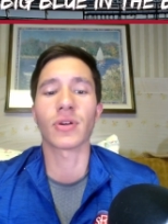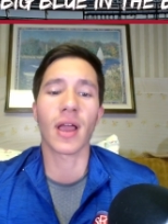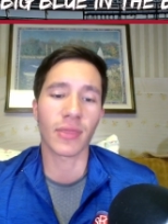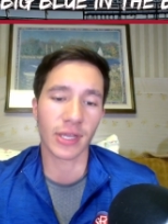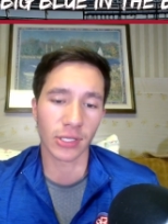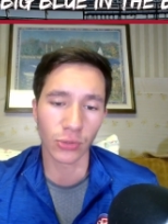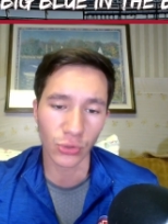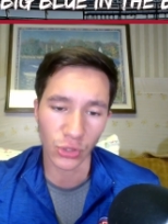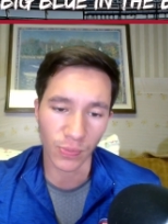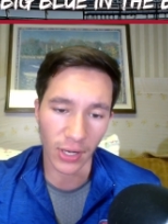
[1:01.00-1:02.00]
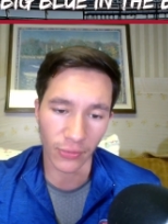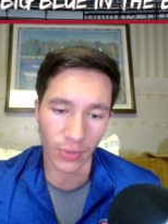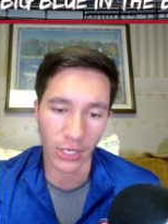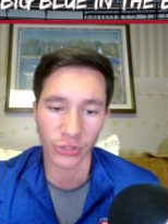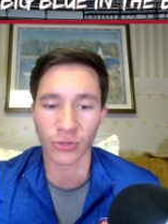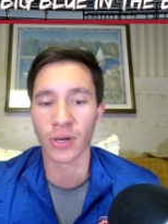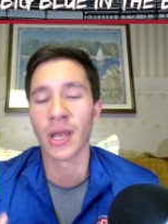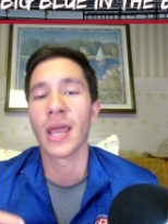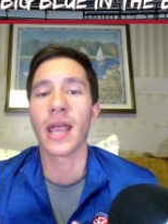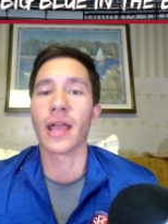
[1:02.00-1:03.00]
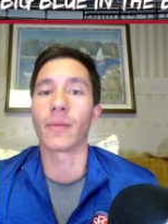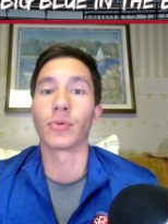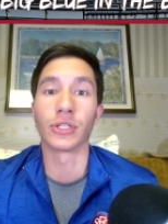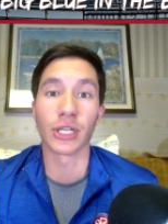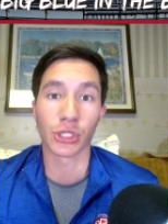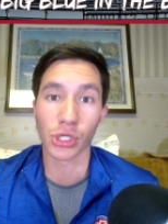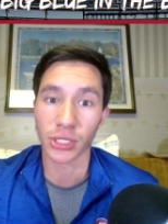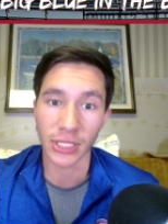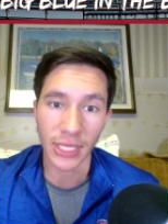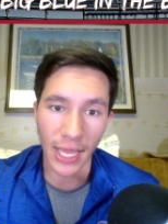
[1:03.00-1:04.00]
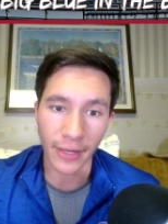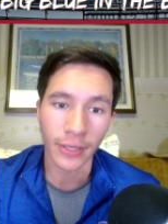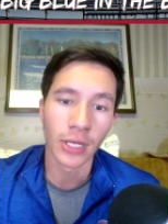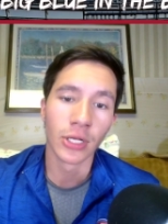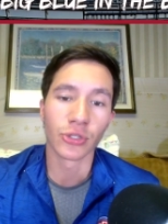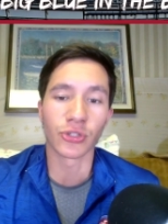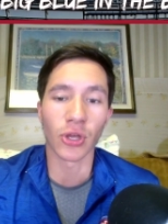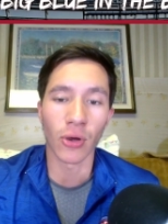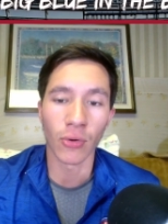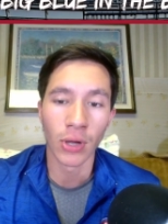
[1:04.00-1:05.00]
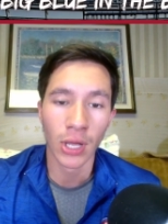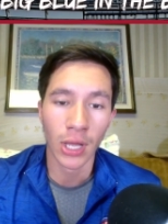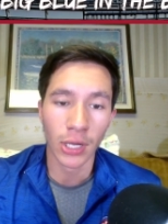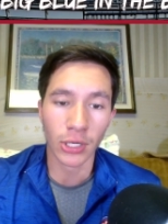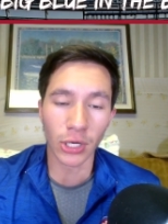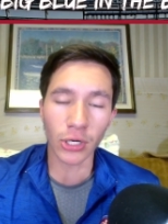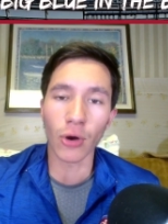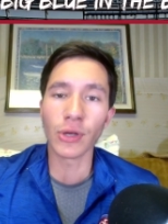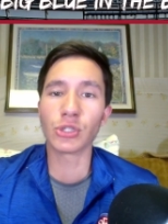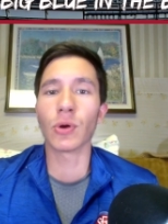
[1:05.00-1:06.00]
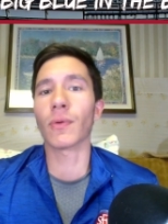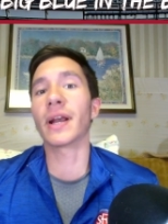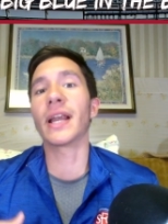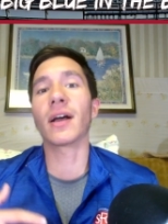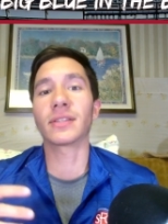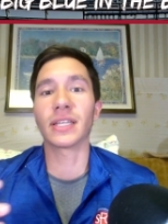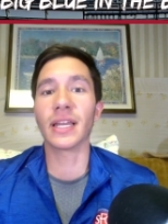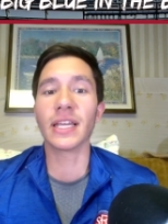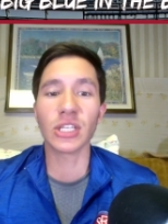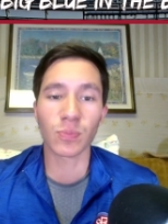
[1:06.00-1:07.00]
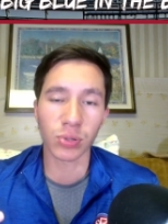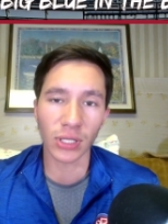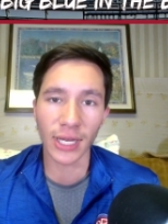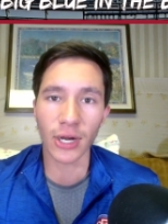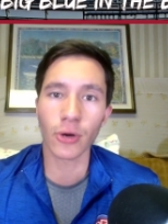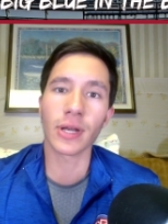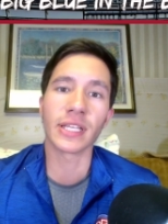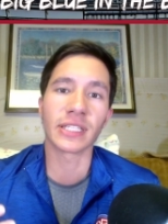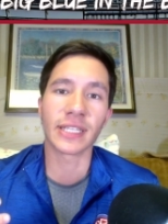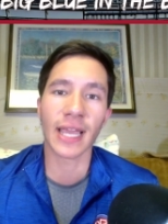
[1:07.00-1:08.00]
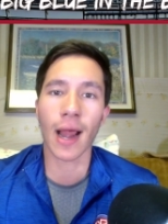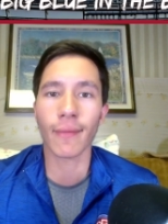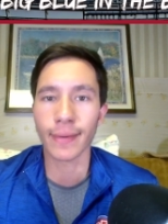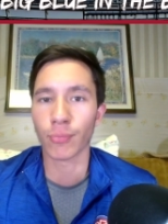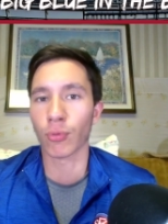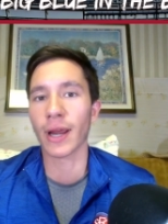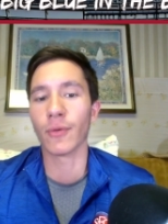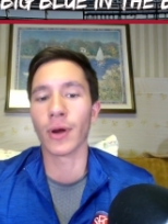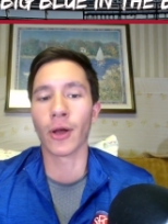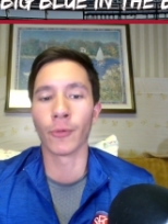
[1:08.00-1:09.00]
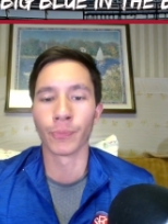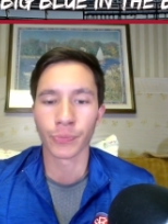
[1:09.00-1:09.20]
how they could lose a spot on the roster, and a prediction at the end. So gonna go into it right now. Today's player is Gary Brightwell,